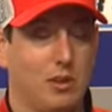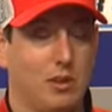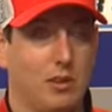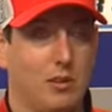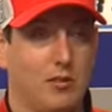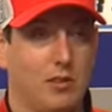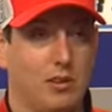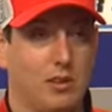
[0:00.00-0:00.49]
you
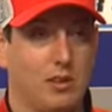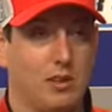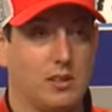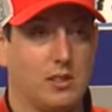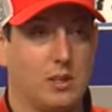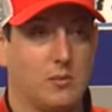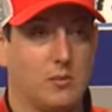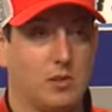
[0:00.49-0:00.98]
know, everything
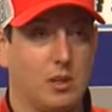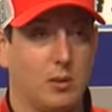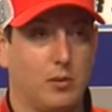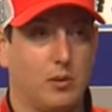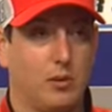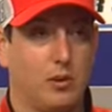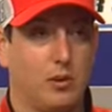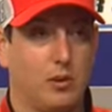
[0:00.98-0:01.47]
seems to come
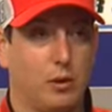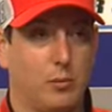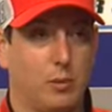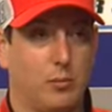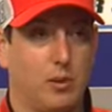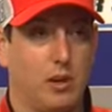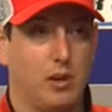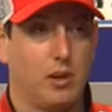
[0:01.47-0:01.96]
along a little
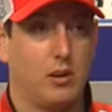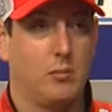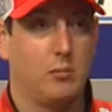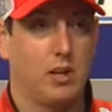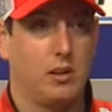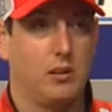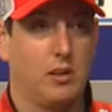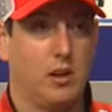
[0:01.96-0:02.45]
bit better and
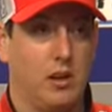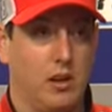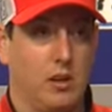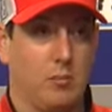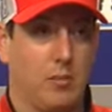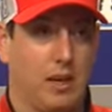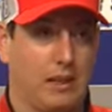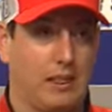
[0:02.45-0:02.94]

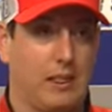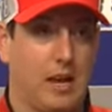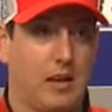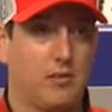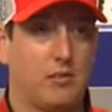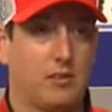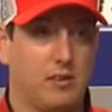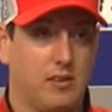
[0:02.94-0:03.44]
make
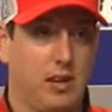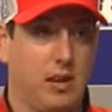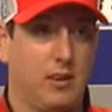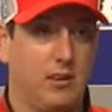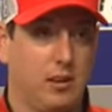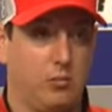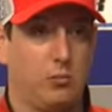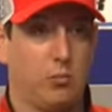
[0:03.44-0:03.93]
life and
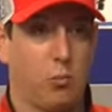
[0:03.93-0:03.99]
daily